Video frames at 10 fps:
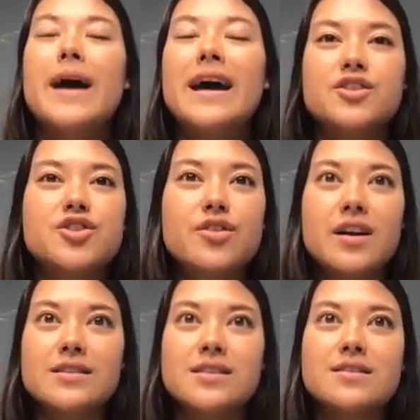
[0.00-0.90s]
pet
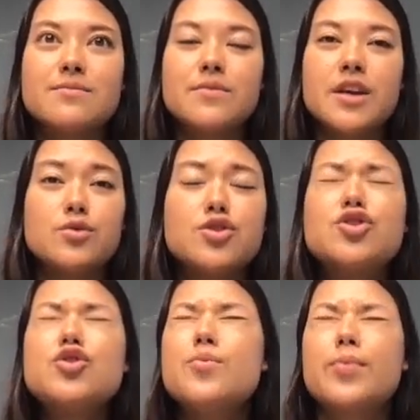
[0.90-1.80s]
insurance,
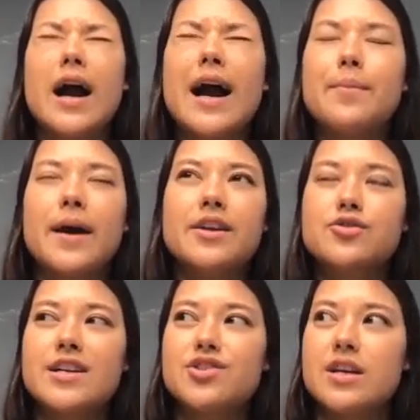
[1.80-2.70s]
super high
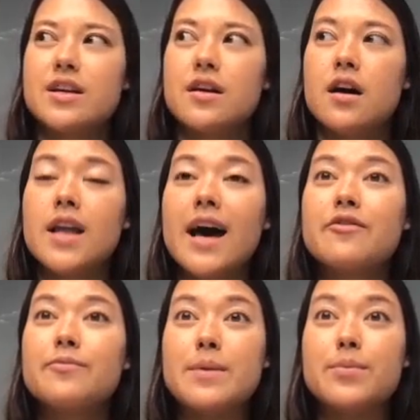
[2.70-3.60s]
penetration, a lot
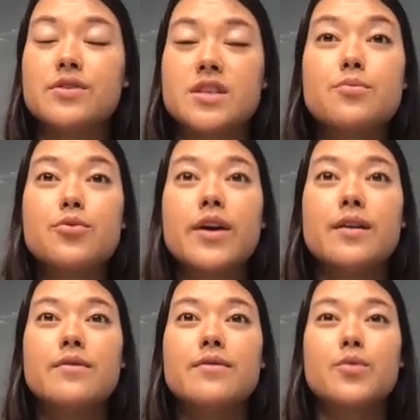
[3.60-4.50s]
of people, to the
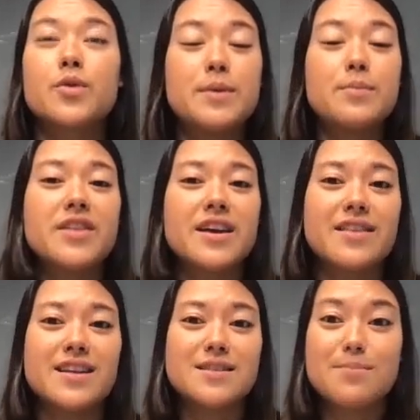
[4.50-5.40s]
point where people think
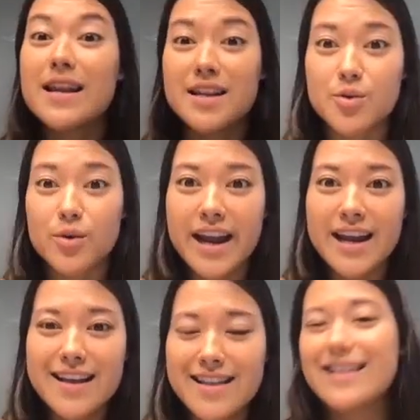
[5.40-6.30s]
that it's mandatory.
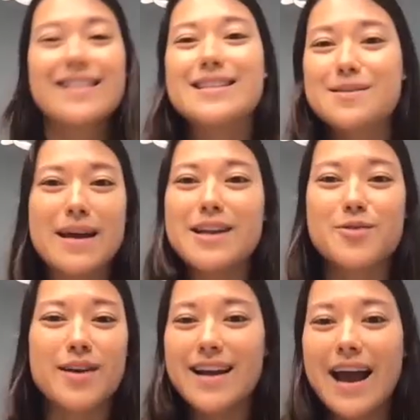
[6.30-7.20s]
They think that it's
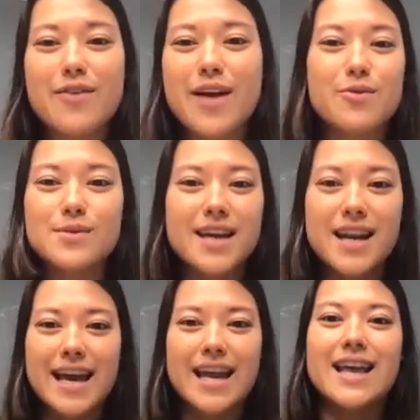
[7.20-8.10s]
mandatory, everyone's going
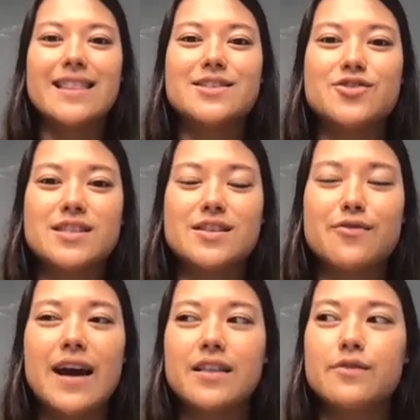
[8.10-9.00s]
to get it, and that's just the
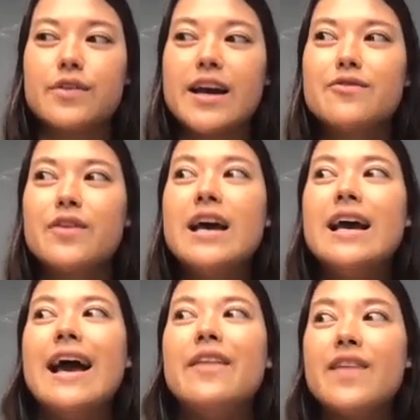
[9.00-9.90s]
fact of life.
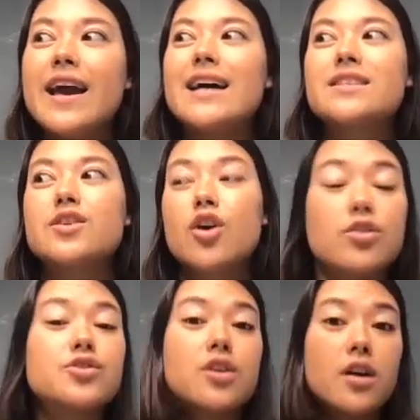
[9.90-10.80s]
And they, as a
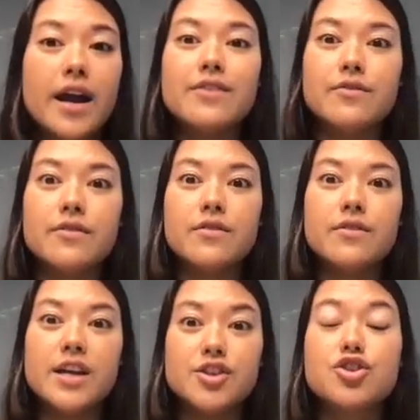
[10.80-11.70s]
culture,
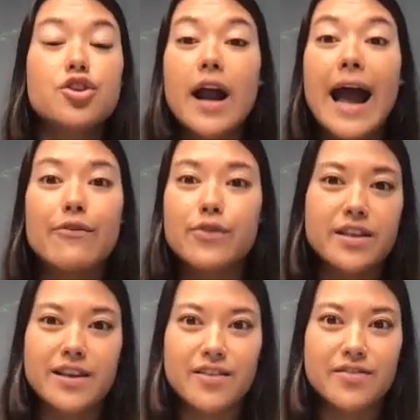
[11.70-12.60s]
insure
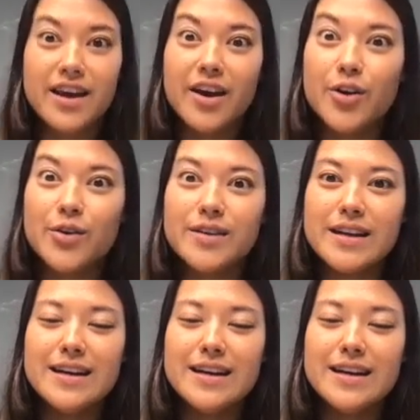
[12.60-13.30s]
everything that they own,